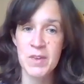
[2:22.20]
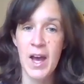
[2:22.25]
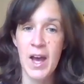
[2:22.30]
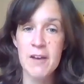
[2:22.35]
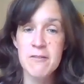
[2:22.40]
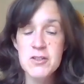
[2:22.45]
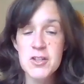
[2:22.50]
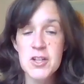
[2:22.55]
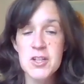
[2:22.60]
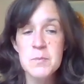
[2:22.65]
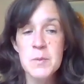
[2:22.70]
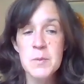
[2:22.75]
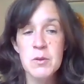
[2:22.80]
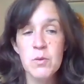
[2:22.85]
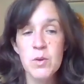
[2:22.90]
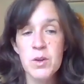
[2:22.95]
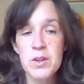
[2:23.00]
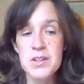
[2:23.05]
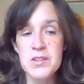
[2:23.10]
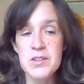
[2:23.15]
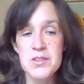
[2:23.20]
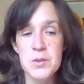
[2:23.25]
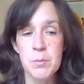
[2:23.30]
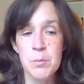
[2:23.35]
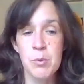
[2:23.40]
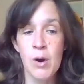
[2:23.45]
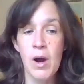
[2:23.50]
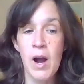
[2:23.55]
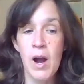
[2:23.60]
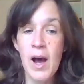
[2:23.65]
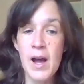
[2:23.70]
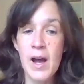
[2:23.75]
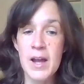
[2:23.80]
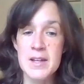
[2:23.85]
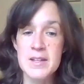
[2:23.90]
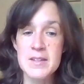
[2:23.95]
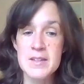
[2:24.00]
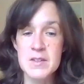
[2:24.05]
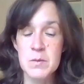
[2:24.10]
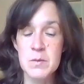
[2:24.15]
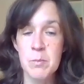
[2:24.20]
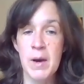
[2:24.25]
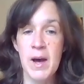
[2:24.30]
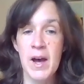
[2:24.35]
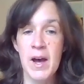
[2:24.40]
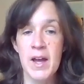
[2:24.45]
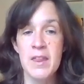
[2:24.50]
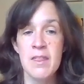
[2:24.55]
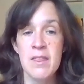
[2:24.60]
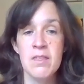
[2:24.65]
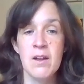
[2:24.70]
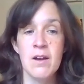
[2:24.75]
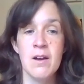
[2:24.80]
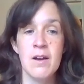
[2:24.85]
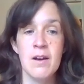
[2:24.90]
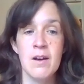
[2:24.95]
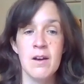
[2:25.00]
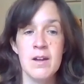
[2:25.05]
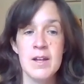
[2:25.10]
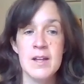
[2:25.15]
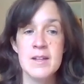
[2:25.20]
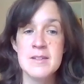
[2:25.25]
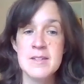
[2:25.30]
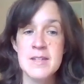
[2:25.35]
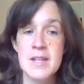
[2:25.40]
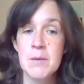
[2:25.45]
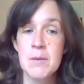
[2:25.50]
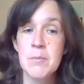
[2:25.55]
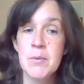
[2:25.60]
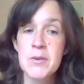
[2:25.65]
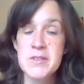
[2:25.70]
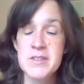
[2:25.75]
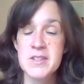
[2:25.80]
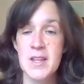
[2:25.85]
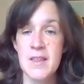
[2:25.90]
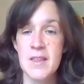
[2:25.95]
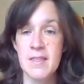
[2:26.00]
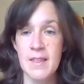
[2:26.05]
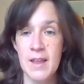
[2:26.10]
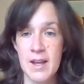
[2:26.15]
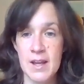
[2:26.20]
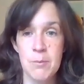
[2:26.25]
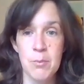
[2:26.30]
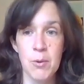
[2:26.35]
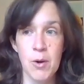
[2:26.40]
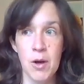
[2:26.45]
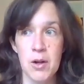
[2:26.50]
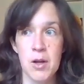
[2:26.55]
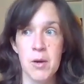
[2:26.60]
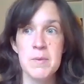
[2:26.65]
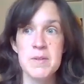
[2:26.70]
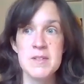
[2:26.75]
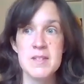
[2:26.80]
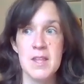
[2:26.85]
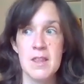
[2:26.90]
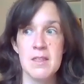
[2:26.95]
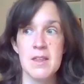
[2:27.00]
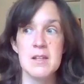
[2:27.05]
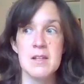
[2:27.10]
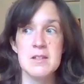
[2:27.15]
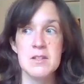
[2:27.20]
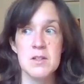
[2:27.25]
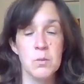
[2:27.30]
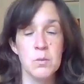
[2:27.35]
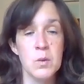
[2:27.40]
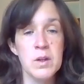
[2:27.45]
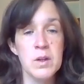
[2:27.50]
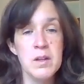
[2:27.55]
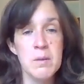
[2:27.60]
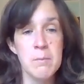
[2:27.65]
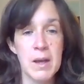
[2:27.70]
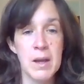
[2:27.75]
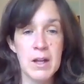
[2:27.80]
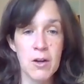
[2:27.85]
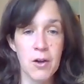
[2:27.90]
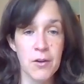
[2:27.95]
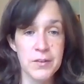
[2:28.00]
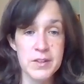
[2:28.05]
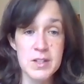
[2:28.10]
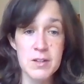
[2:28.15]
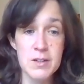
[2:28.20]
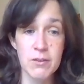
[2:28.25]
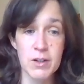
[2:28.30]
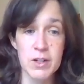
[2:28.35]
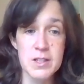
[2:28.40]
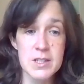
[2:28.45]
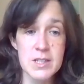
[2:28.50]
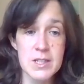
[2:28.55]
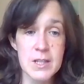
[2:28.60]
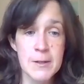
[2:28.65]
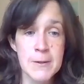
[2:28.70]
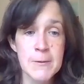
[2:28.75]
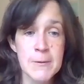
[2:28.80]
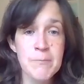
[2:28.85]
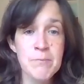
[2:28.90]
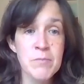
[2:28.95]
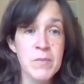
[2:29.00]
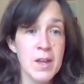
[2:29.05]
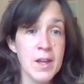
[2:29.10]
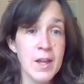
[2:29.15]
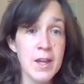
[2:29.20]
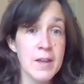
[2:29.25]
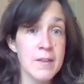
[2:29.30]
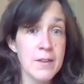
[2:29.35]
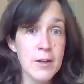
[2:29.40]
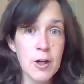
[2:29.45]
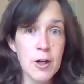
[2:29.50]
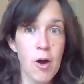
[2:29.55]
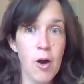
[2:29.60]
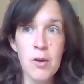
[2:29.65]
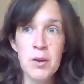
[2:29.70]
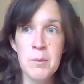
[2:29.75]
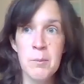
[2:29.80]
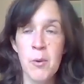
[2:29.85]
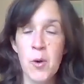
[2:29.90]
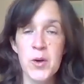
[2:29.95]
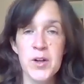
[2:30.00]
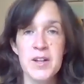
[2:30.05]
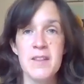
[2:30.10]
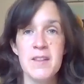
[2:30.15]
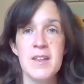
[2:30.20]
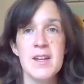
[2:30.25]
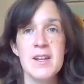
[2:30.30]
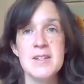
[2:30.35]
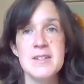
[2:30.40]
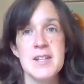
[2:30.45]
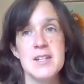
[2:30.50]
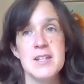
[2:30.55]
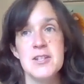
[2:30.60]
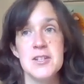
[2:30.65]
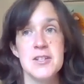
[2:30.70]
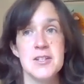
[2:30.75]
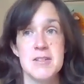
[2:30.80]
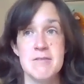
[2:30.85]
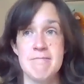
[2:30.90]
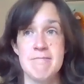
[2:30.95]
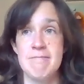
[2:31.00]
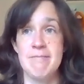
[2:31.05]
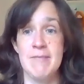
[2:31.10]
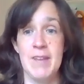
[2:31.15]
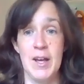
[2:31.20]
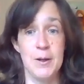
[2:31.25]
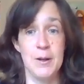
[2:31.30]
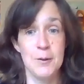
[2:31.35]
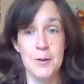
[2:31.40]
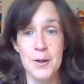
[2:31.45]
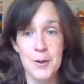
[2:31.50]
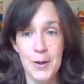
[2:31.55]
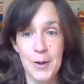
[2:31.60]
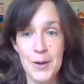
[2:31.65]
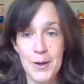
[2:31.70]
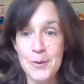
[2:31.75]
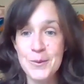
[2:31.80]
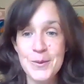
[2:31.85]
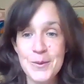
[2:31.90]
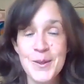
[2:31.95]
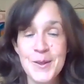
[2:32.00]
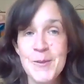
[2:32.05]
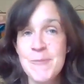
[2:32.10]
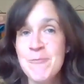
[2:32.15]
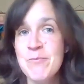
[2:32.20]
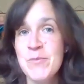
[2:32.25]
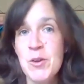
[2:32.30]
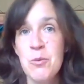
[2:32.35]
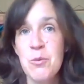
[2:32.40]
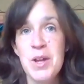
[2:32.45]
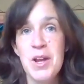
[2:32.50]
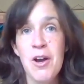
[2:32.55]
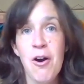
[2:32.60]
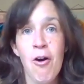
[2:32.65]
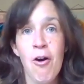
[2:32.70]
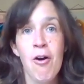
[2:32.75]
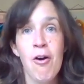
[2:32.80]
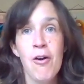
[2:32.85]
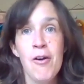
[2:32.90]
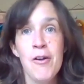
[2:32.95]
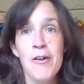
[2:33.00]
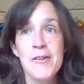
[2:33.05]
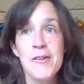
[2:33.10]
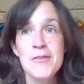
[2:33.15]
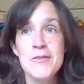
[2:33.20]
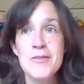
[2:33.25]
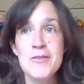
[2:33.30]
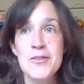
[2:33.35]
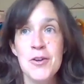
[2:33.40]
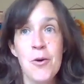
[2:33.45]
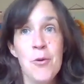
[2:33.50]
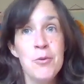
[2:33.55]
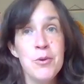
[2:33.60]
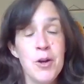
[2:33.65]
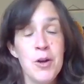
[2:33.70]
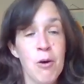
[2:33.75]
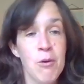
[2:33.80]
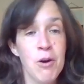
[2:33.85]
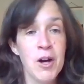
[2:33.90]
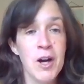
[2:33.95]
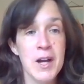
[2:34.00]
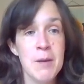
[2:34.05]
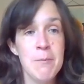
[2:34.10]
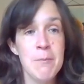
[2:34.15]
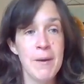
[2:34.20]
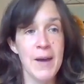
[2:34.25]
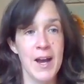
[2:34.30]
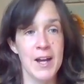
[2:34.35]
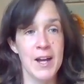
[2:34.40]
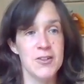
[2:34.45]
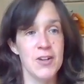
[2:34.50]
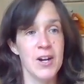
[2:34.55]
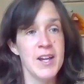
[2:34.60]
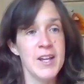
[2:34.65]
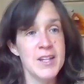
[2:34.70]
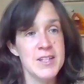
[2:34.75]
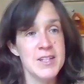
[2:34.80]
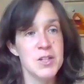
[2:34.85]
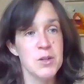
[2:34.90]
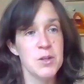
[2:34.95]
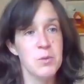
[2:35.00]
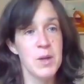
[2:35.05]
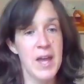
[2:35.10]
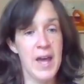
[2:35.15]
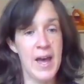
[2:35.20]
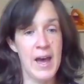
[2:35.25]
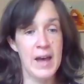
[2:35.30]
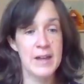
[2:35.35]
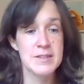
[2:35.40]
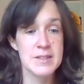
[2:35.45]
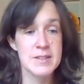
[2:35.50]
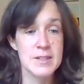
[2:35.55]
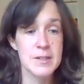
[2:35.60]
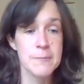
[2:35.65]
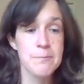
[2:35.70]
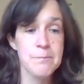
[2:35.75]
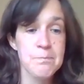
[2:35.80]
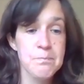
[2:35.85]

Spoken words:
I've just been really surprised by the examples that they brought up as the things that really made all the difference. And they're all important things. I don't know. We all don't know our impact, right? Until we ask.